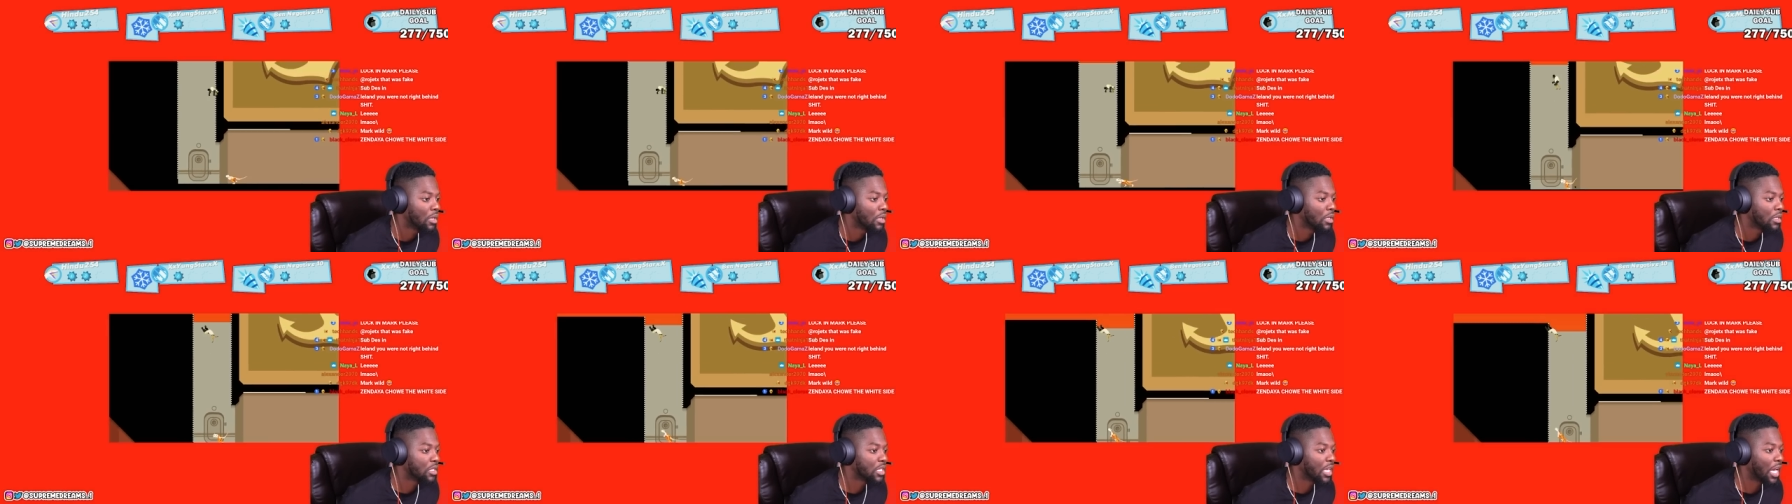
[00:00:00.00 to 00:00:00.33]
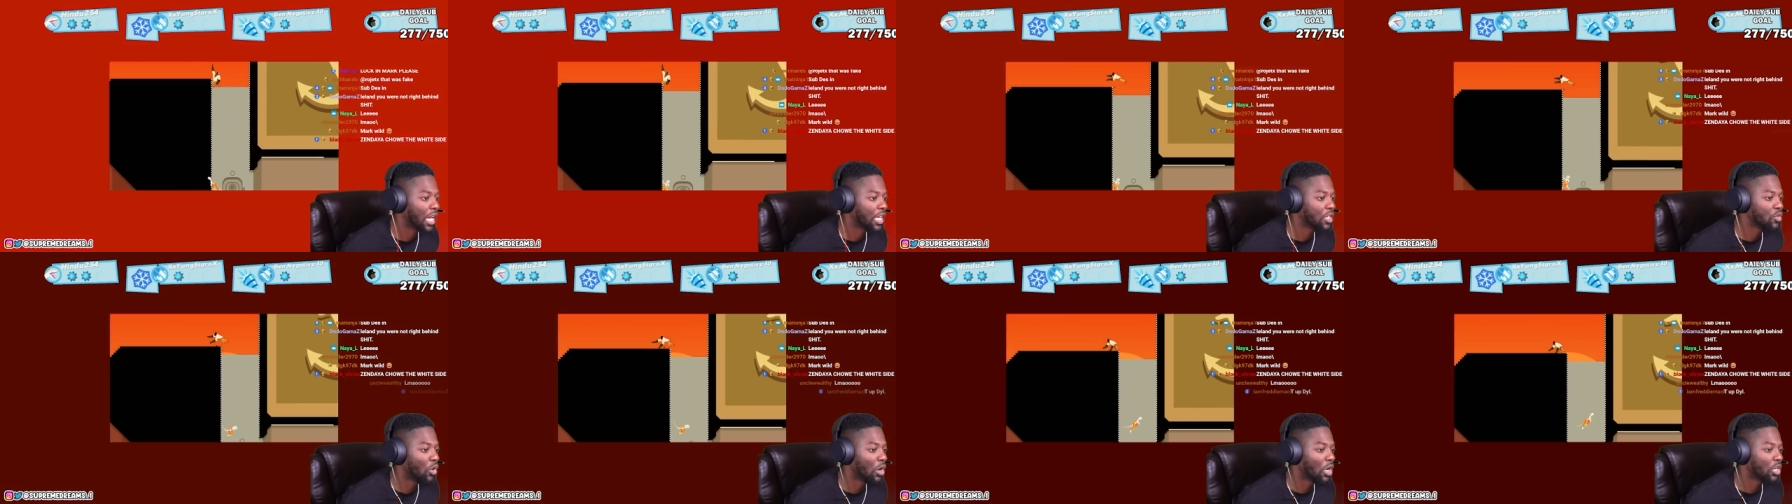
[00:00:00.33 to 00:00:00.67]
Okay,
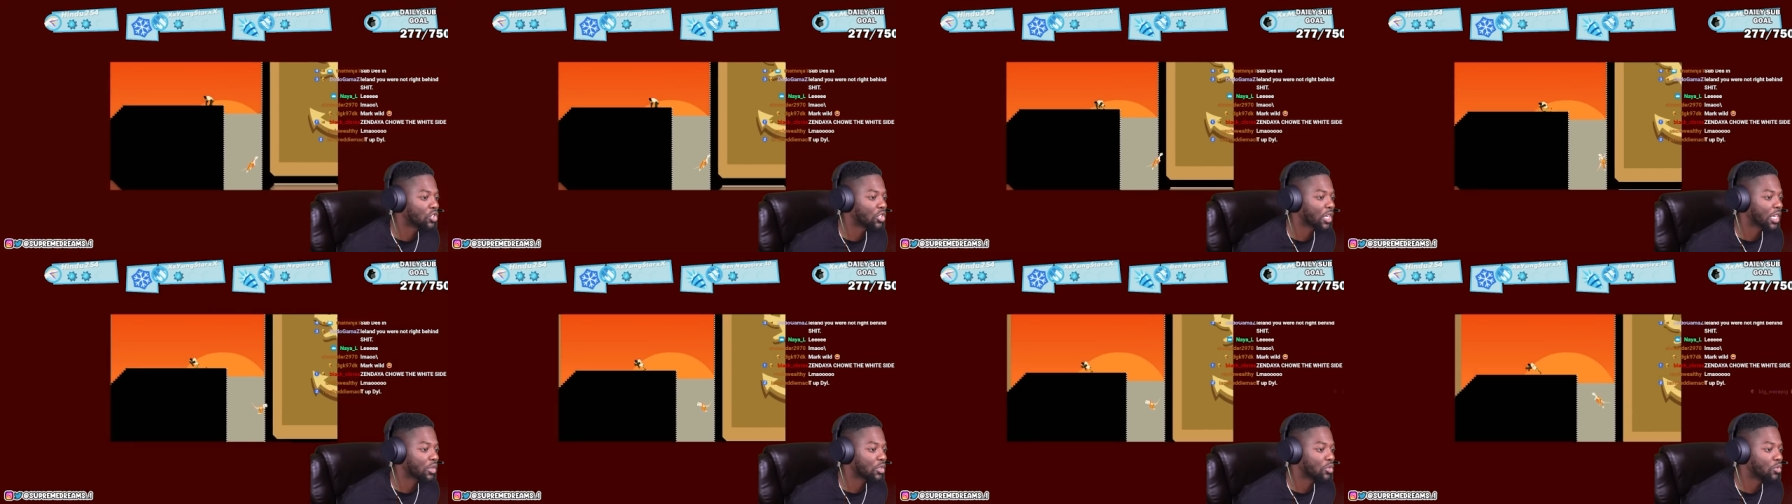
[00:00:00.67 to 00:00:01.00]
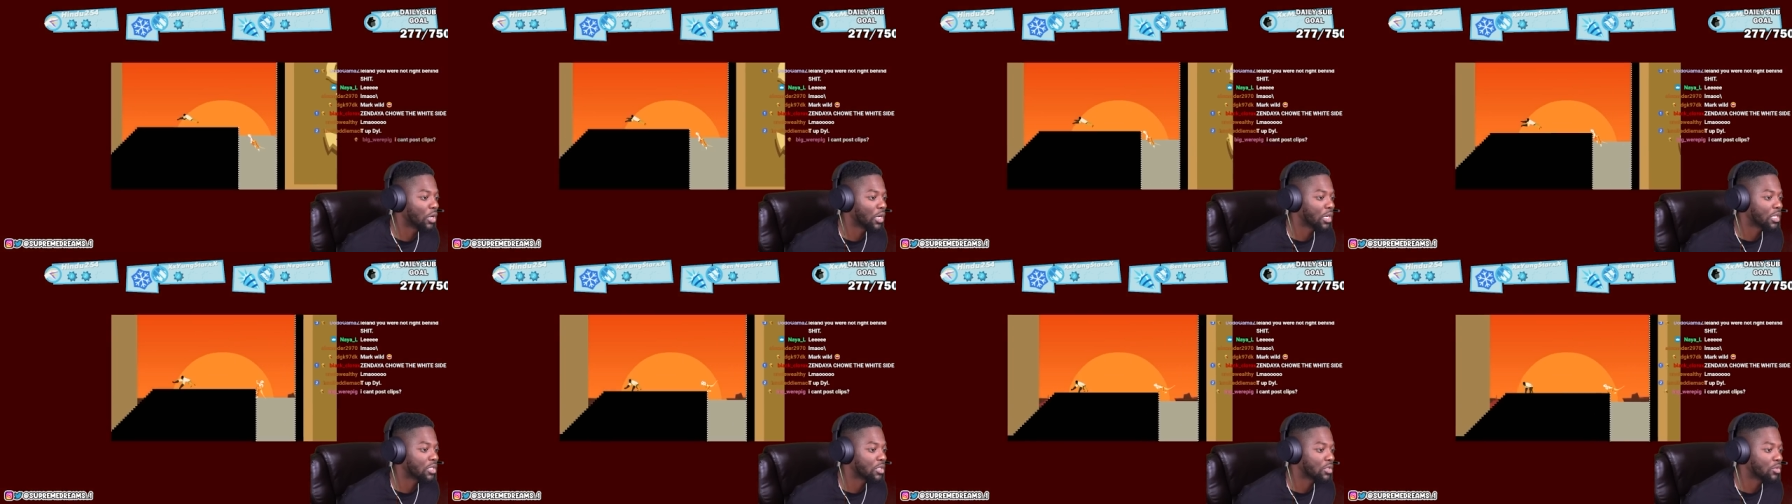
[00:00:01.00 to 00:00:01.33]
yeah, you want to drink? You
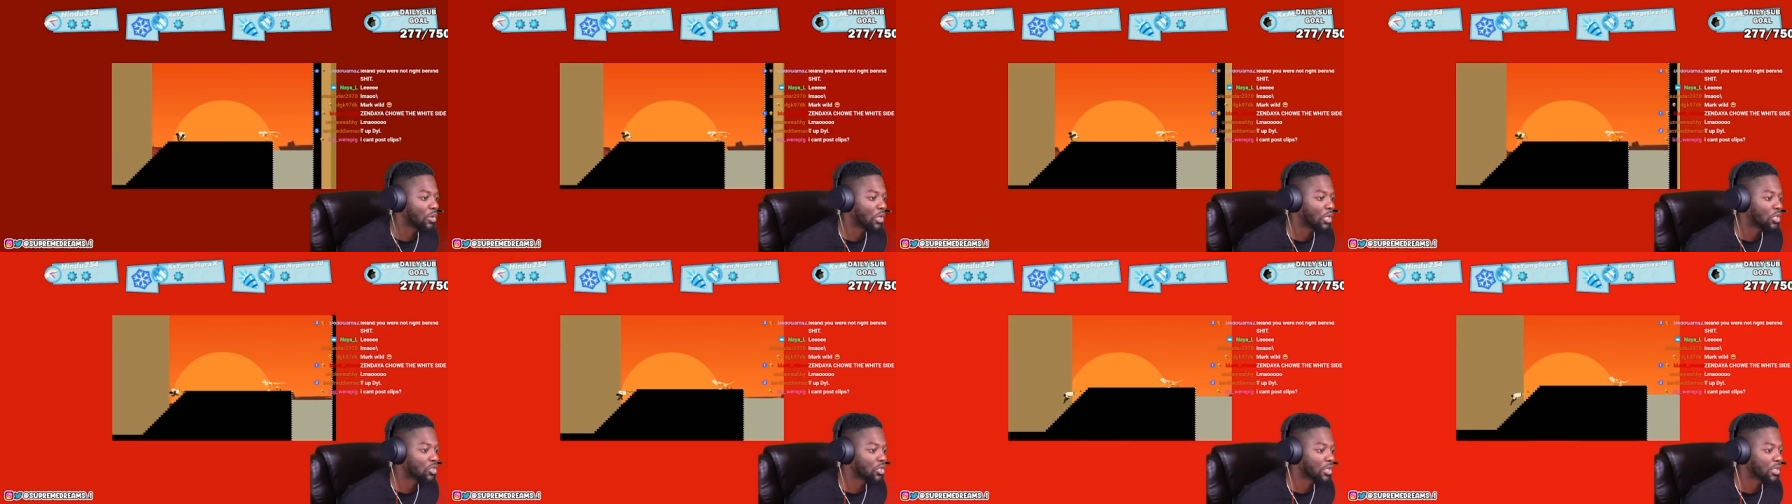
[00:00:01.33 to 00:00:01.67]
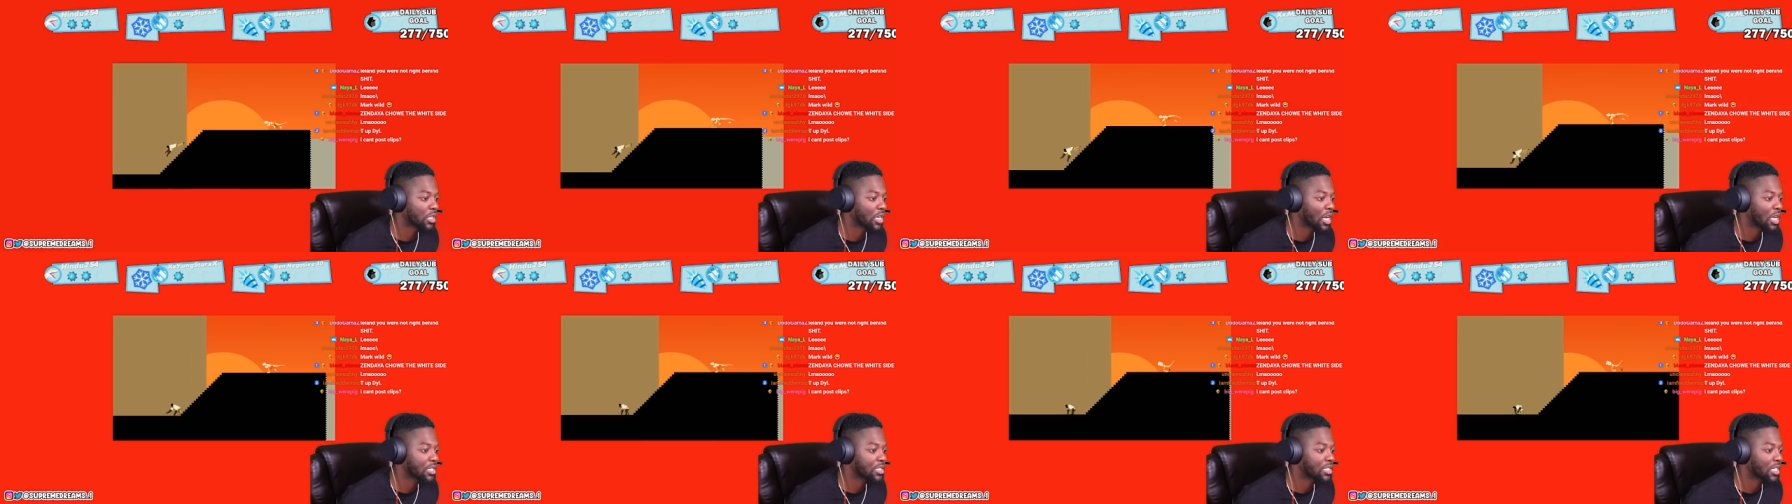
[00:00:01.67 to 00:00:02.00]
want to? You want
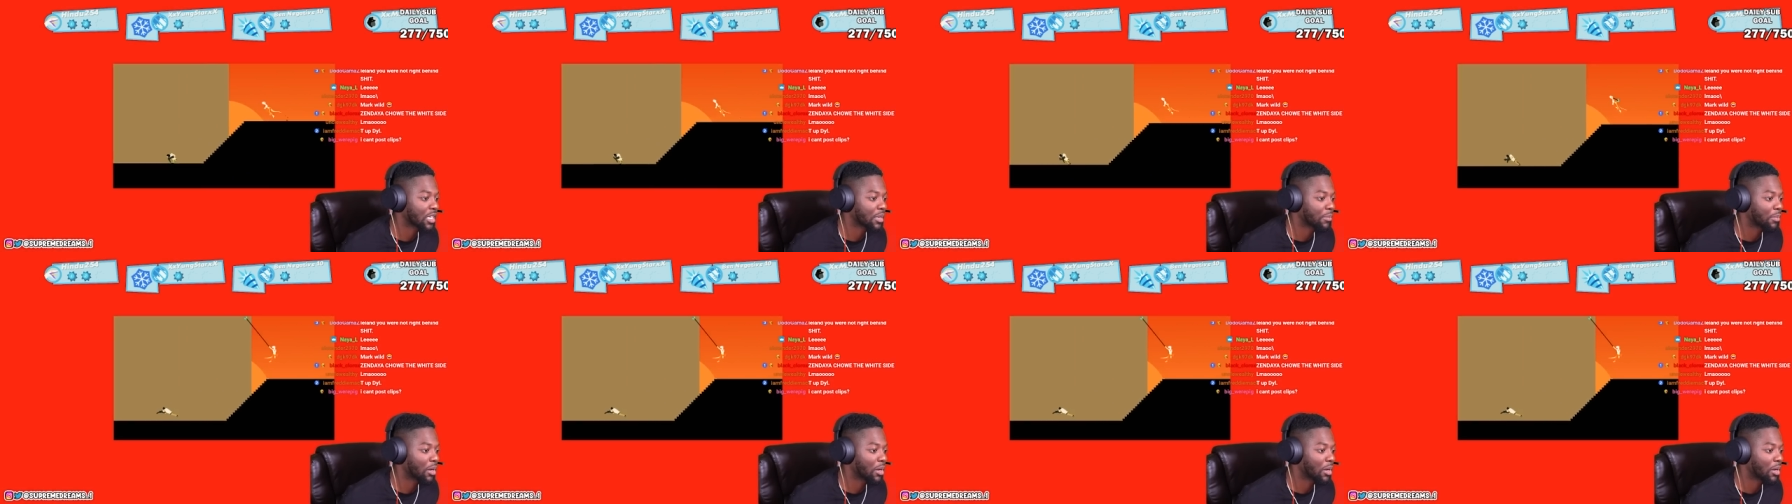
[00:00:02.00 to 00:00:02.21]
DreamCon ticket,